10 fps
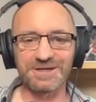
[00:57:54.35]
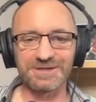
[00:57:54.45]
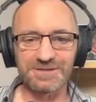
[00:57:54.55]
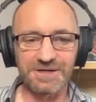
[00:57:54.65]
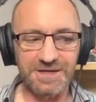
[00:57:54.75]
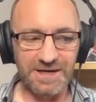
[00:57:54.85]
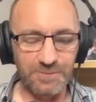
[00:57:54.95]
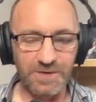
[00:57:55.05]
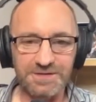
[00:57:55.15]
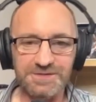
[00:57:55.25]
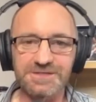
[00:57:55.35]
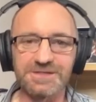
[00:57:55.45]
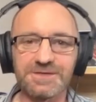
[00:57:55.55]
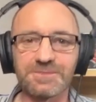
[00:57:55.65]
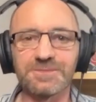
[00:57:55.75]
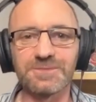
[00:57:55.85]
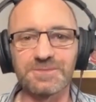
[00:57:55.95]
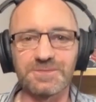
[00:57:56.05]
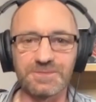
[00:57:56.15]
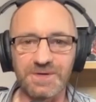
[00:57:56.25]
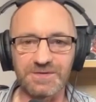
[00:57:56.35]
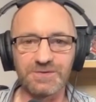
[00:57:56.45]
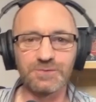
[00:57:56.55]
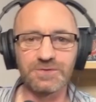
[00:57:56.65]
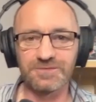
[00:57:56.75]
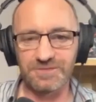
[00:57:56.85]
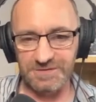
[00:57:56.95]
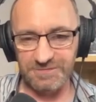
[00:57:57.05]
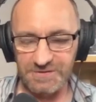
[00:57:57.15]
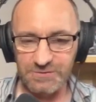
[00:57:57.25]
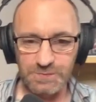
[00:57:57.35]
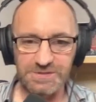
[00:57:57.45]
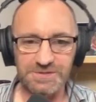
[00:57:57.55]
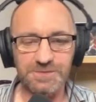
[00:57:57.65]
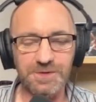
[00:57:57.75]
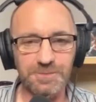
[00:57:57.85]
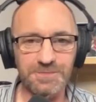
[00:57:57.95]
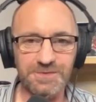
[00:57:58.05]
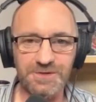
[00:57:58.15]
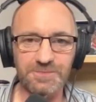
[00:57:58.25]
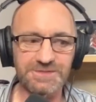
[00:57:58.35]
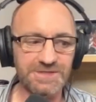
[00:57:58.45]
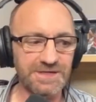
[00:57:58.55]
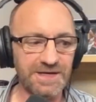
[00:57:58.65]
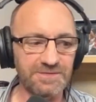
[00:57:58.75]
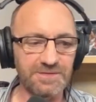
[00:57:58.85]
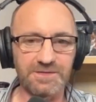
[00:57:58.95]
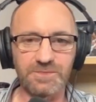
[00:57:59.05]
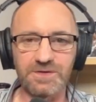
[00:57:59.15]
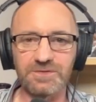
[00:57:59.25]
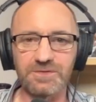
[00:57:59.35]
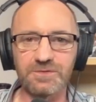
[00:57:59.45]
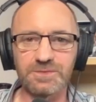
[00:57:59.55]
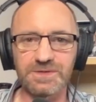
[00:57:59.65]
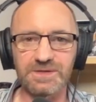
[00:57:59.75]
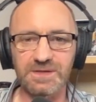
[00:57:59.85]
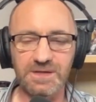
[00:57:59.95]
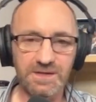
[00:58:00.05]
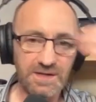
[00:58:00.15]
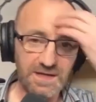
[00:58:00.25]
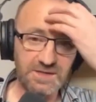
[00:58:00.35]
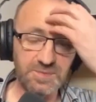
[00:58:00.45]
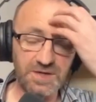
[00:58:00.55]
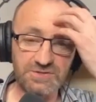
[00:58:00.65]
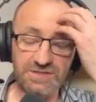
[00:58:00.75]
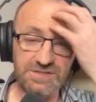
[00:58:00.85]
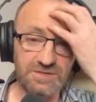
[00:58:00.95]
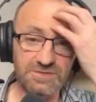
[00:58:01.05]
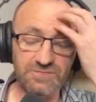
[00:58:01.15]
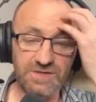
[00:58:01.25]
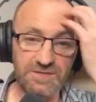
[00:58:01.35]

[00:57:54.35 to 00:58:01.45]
and I can't wait to see where the unividualism com- comes in and, and where you go with it. And the project sounds really